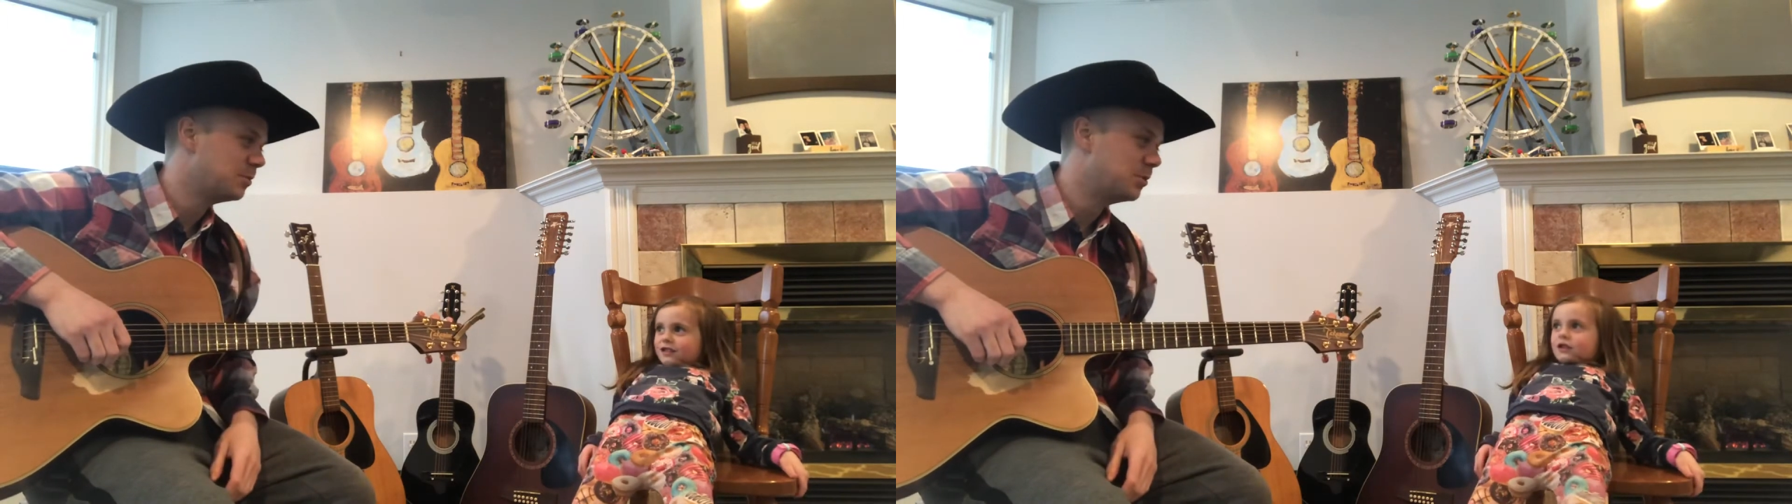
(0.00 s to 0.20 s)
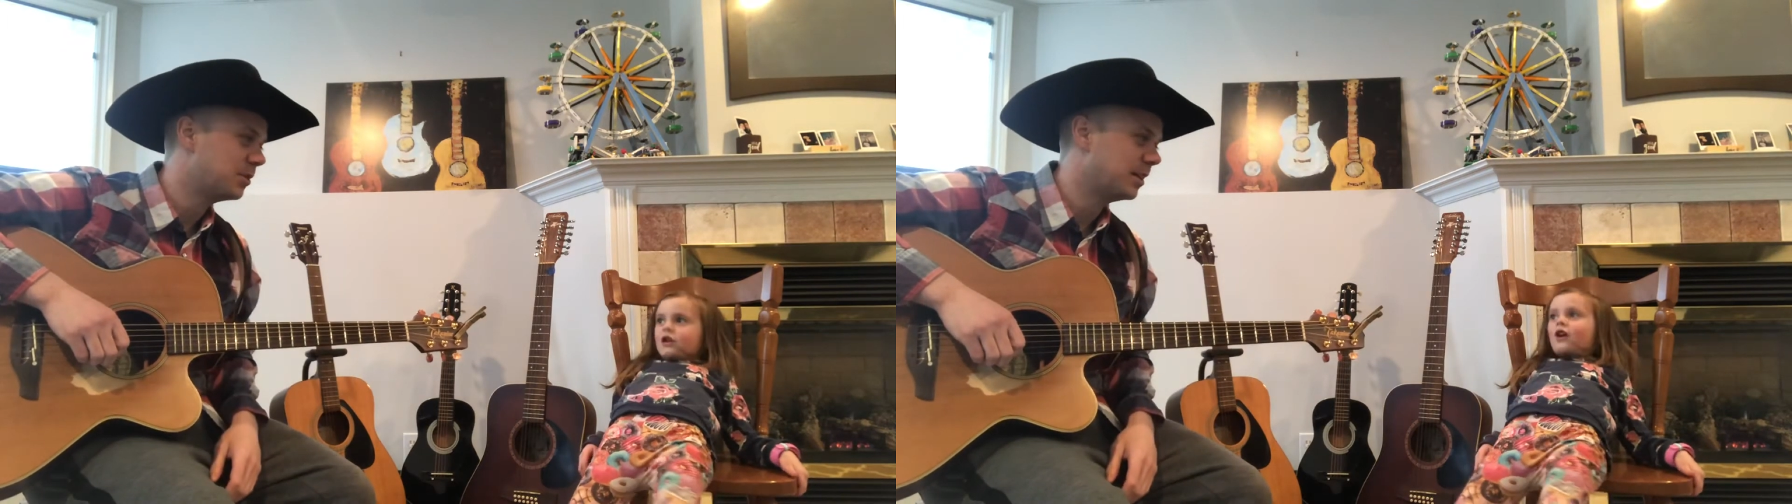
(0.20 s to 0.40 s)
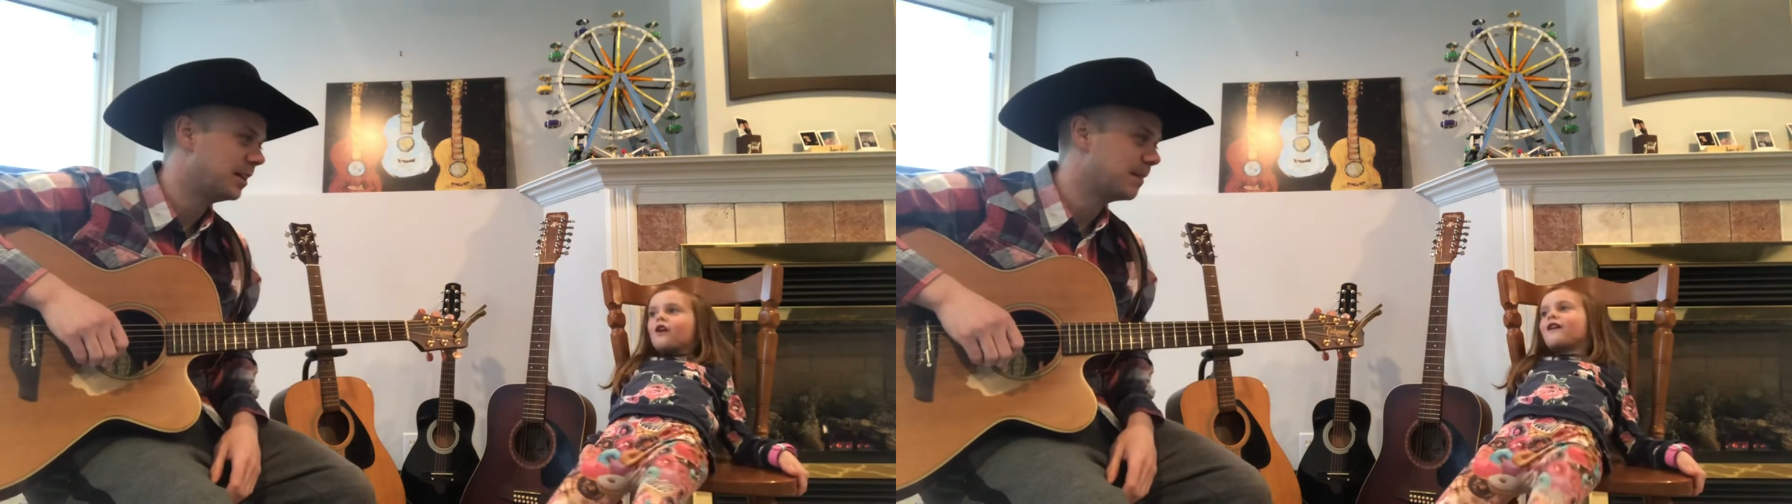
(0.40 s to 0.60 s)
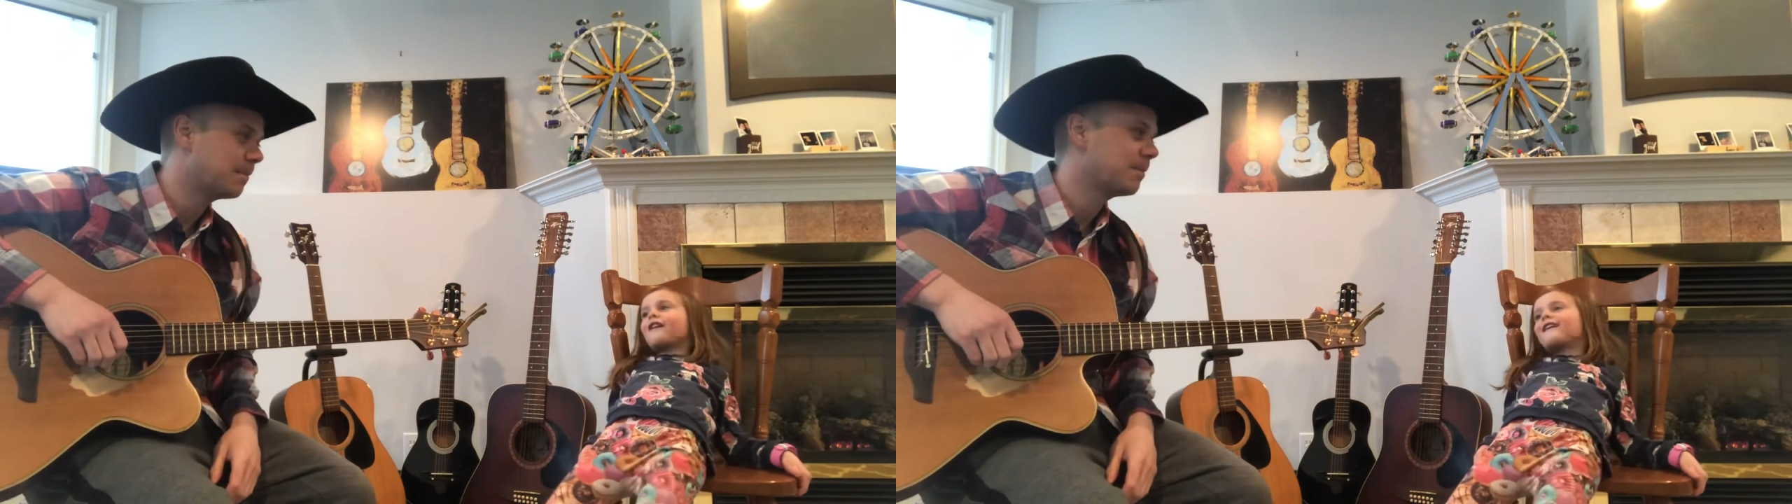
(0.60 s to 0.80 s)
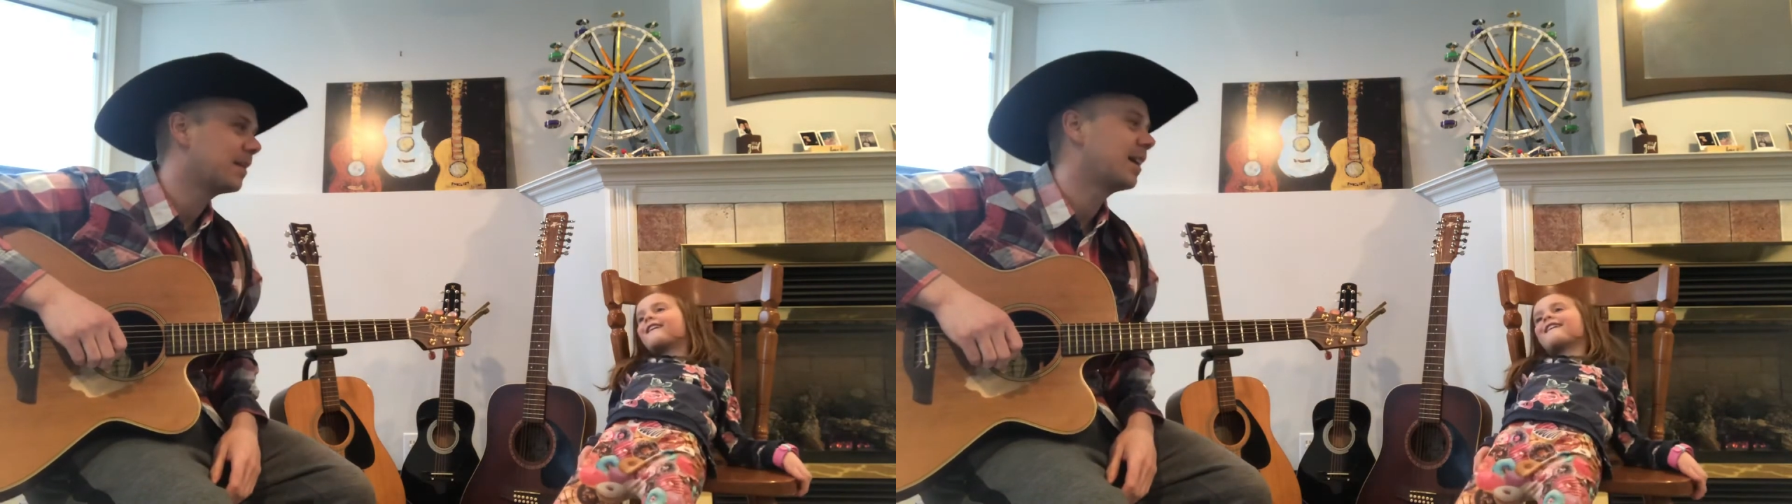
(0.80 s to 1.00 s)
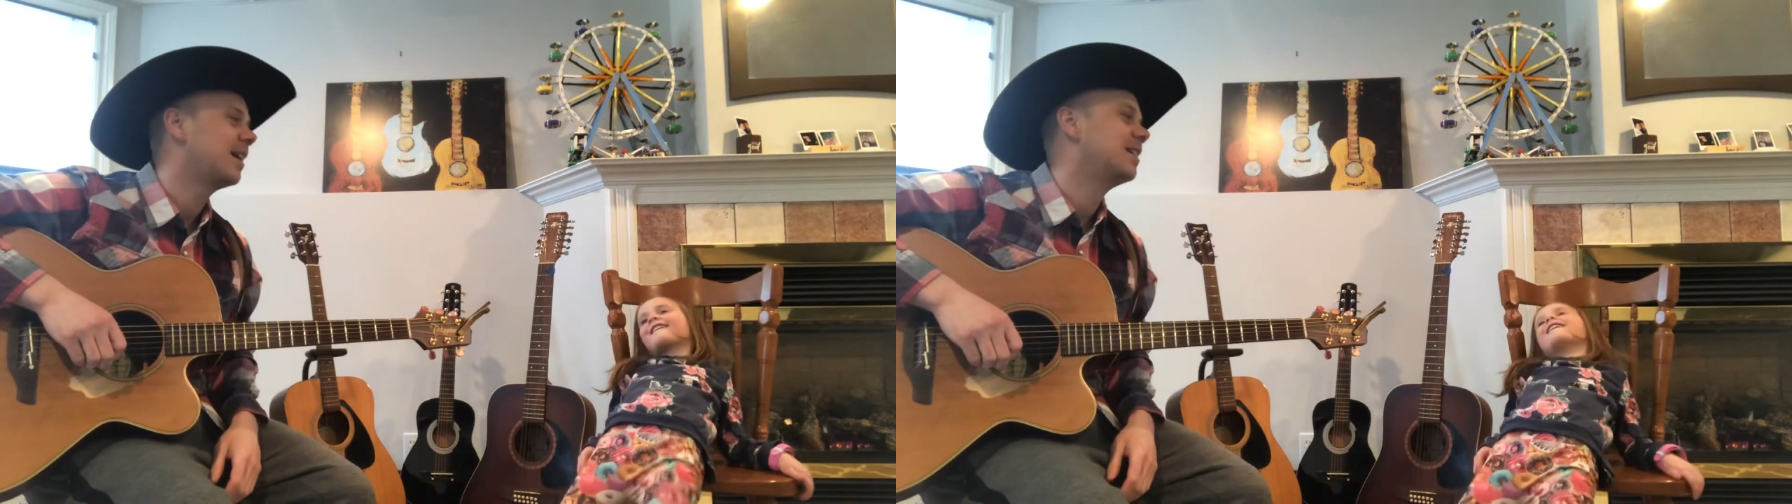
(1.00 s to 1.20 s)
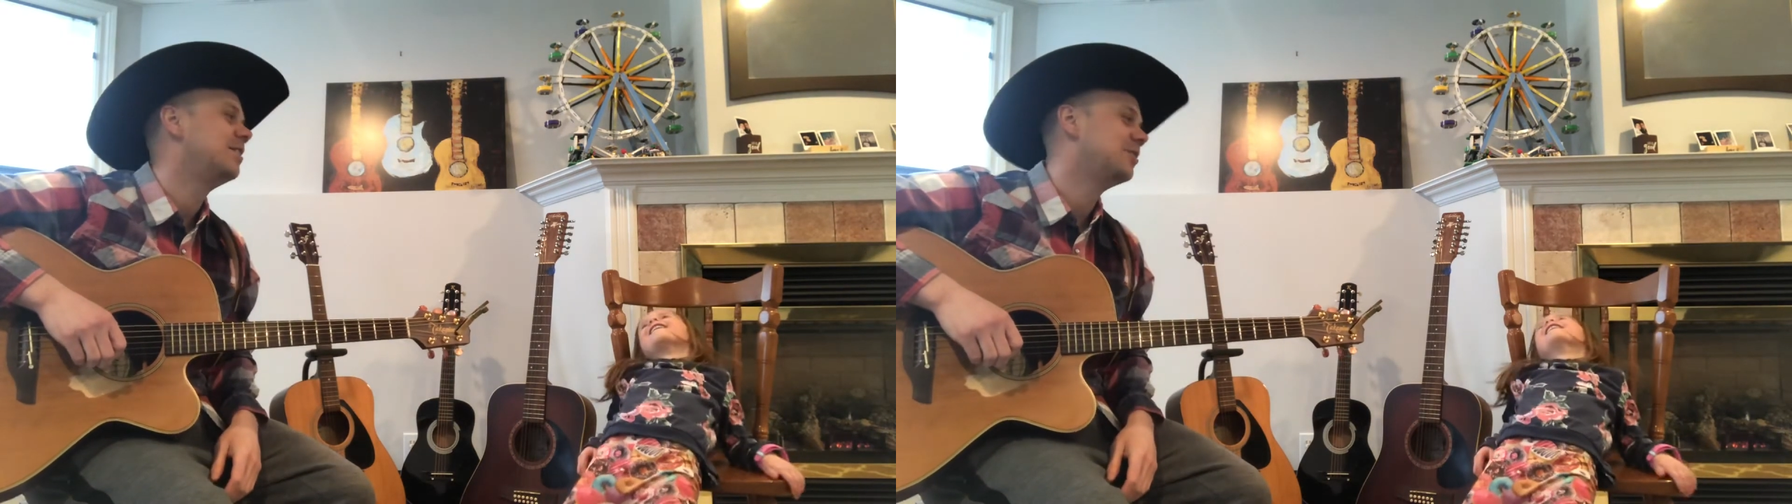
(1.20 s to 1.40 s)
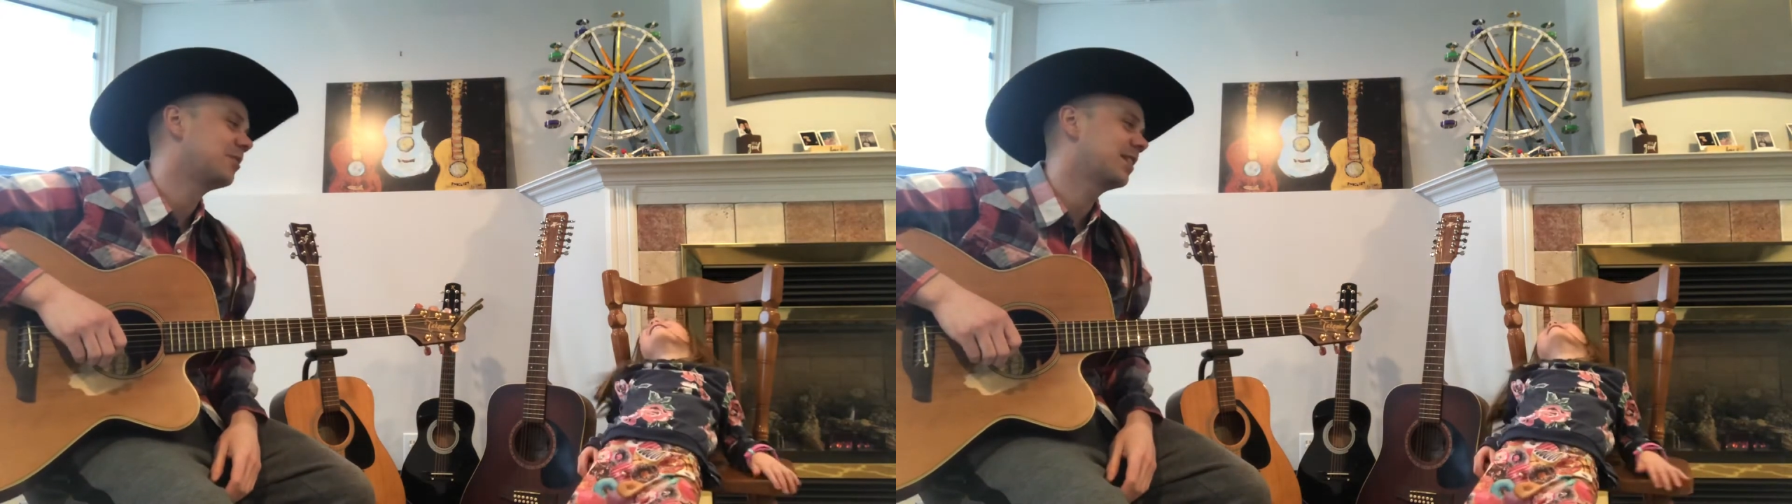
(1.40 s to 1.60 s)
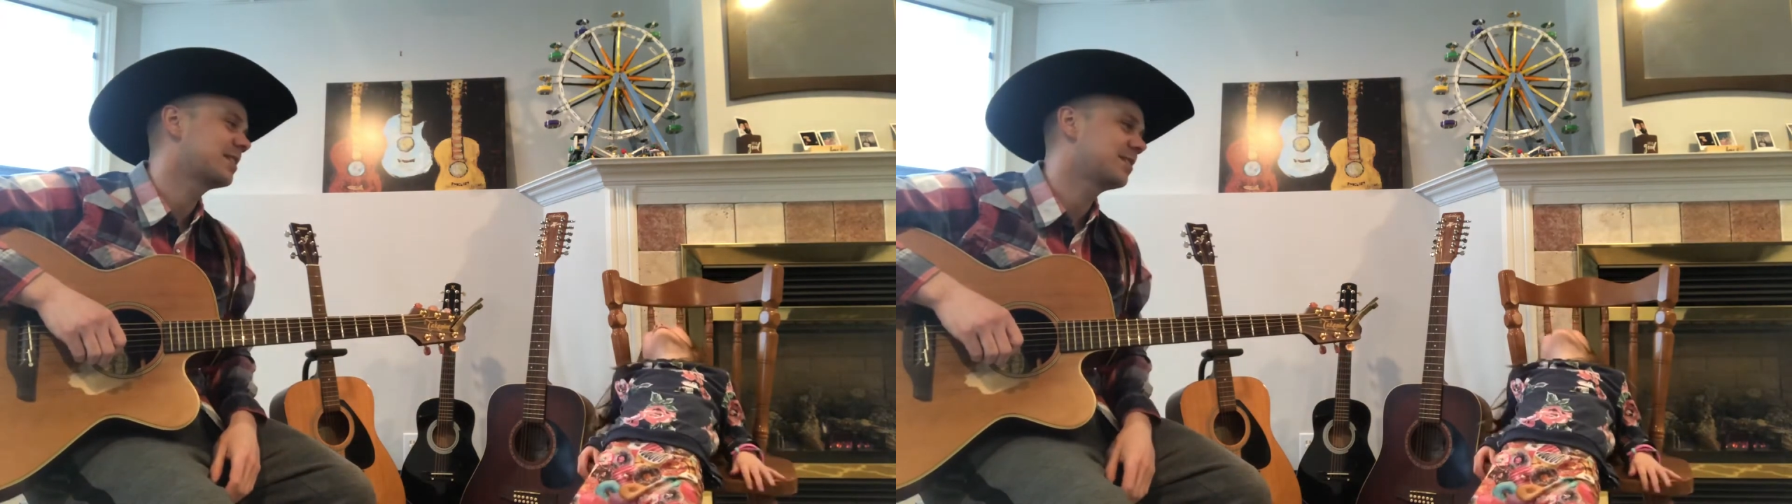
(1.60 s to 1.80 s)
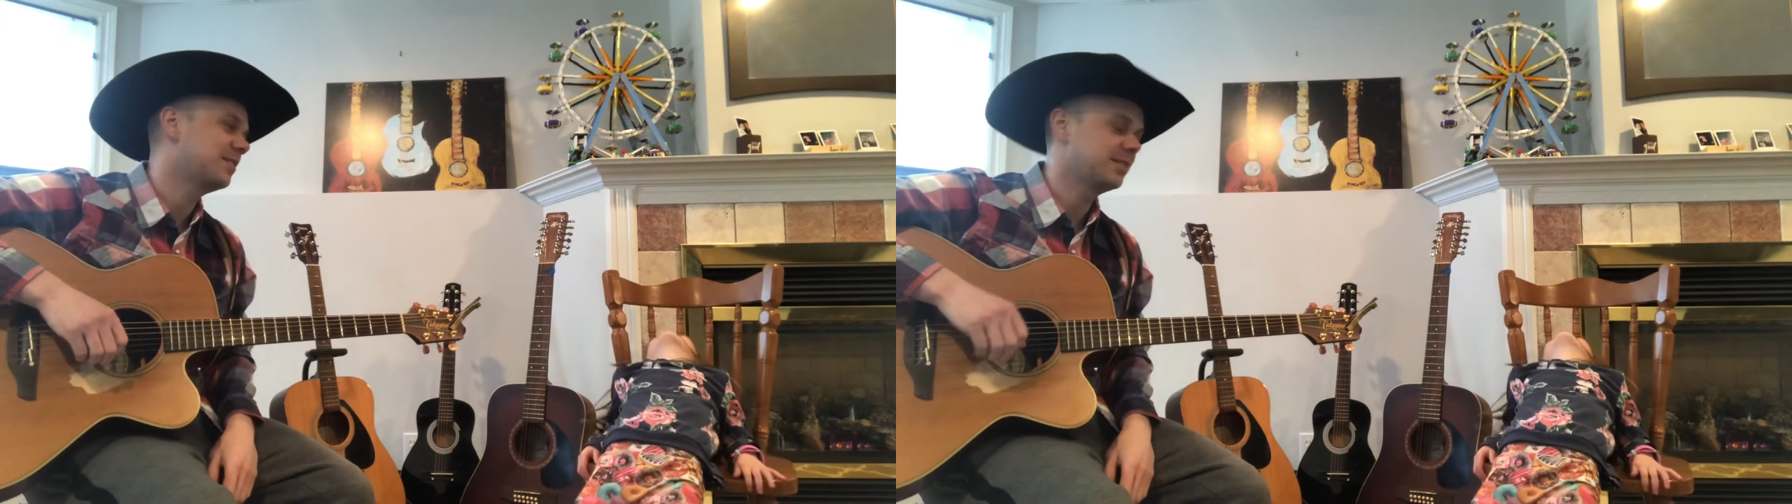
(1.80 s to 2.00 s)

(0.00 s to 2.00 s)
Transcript: Boogie. You know that song?